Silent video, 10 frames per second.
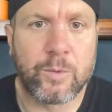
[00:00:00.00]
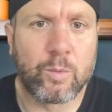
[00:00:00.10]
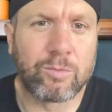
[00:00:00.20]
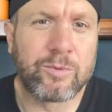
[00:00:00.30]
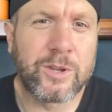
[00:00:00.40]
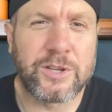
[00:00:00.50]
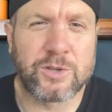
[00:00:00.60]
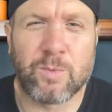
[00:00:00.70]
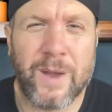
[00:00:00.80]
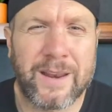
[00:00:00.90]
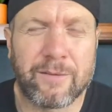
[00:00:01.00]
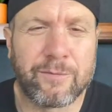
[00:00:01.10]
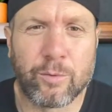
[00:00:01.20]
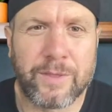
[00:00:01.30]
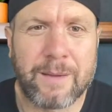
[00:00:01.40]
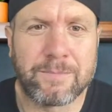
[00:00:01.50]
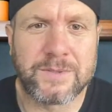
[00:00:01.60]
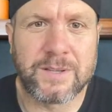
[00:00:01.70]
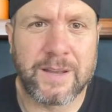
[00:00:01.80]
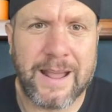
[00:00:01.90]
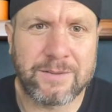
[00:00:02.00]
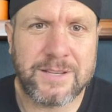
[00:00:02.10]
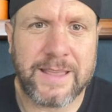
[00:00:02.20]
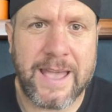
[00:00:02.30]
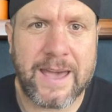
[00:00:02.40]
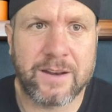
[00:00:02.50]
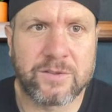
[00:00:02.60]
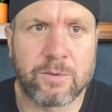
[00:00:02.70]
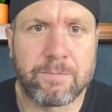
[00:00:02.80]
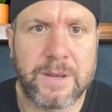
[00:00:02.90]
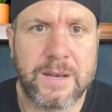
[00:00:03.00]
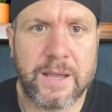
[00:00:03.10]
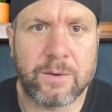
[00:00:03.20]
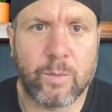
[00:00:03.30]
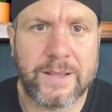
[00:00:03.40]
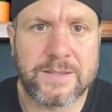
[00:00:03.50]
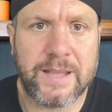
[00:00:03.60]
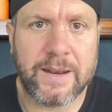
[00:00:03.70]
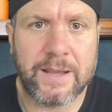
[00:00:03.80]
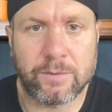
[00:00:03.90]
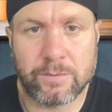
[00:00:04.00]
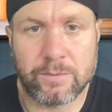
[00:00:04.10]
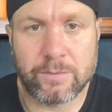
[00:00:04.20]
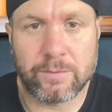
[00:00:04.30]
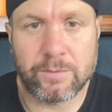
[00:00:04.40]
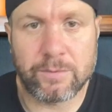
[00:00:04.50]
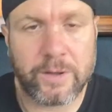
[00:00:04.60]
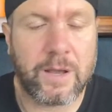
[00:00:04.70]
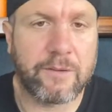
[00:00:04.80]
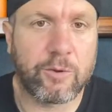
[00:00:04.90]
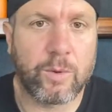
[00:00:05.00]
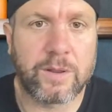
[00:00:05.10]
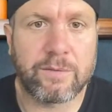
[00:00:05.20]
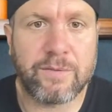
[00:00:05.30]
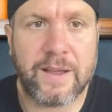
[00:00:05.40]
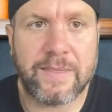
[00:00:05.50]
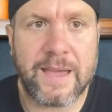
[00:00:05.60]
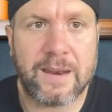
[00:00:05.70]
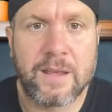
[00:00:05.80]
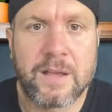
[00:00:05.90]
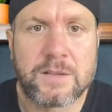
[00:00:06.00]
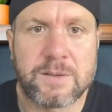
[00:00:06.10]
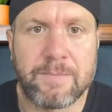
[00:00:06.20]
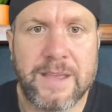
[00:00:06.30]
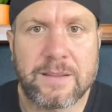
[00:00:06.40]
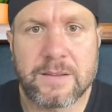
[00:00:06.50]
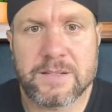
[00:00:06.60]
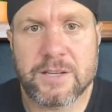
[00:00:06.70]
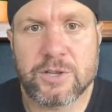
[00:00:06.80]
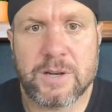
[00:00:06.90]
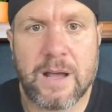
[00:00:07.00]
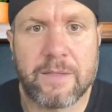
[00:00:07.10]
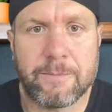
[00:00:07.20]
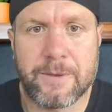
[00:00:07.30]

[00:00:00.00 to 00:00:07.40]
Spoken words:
we're really just waiting for them to announce it. They had until midnight Wednesday night or Thursday morning, however you want to define that, to make the decision on the